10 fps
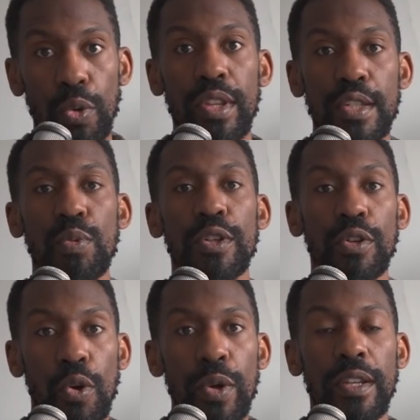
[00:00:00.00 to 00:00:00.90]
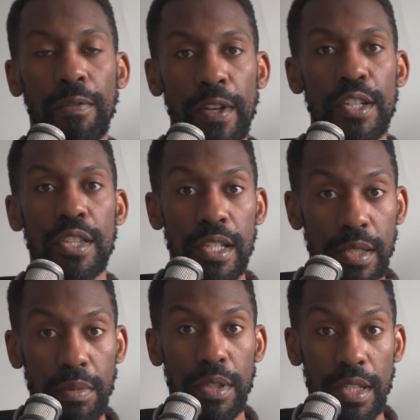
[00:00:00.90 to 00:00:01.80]
know this when you're going to finish
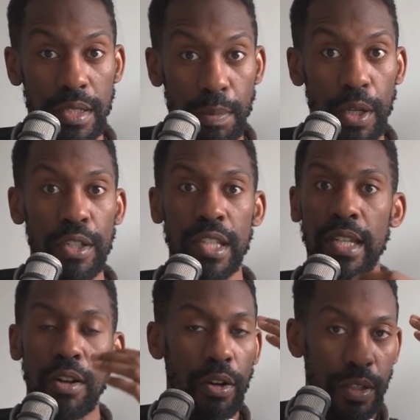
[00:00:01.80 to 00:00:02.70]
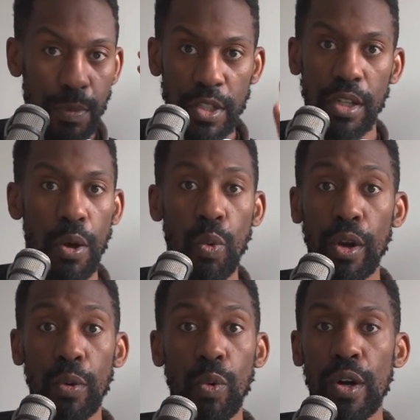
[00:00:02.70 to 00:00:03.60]
these these balls in on, especially on
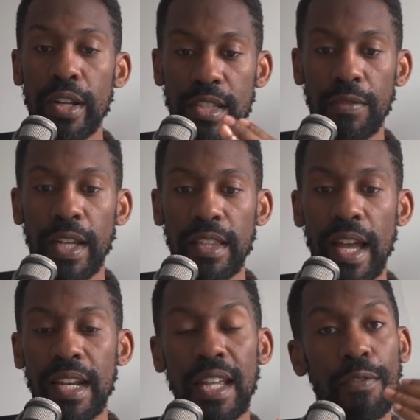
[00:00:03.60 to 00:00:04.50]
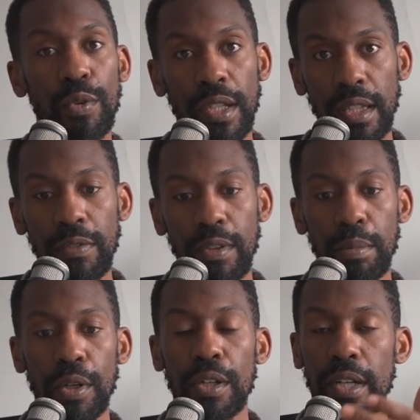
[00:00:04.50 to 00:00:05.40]
one on one and stuff like that. If you can lift the
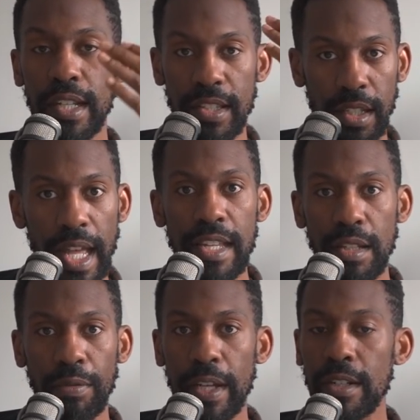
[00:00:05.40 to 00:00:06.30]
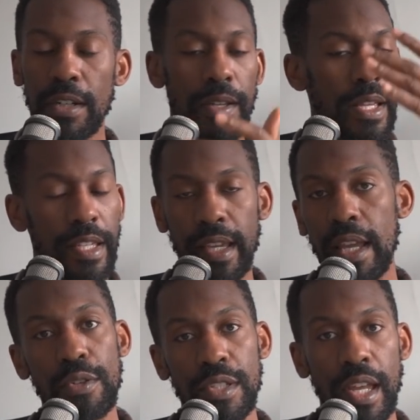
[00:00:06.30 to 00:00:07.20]
ball and it's the last offender, you
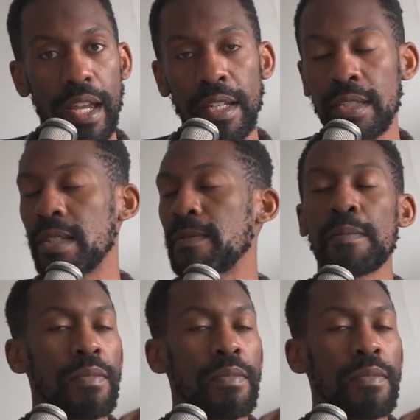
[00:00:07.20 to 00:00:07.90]
can't use his hands